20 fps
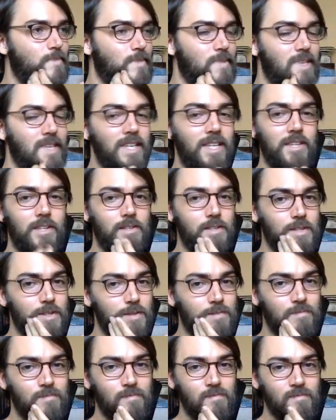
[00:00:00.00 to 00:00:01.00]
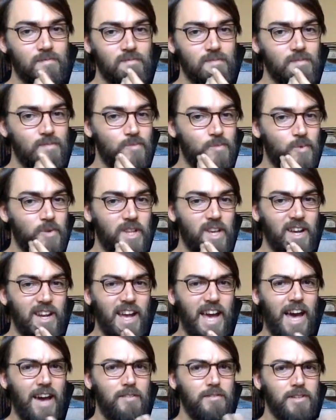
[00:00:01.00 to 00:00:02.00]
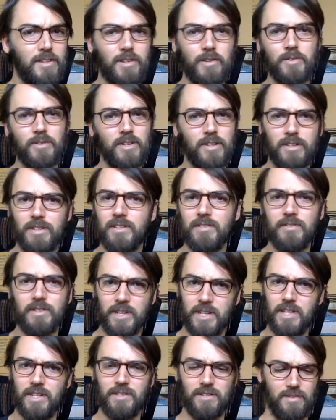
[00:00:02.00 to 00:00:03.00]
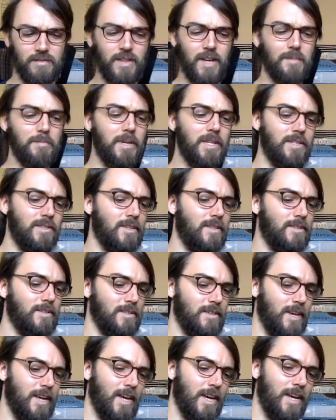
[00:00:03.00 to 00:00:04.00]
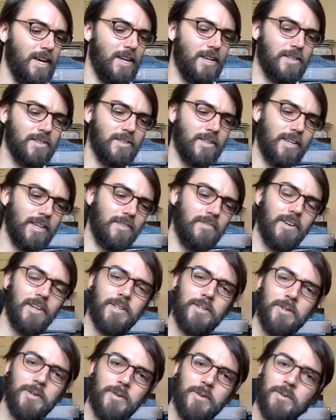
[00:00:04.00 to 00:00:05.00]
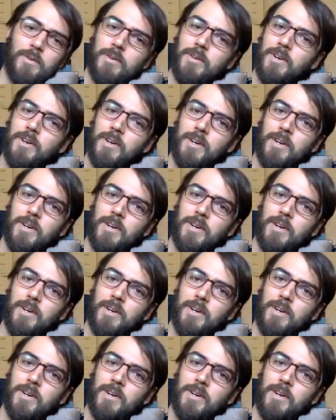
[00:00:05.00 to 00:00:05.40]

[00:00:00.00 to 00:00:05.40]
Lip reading: keys without having to learn all the different keys, if that makes sense. So like if I know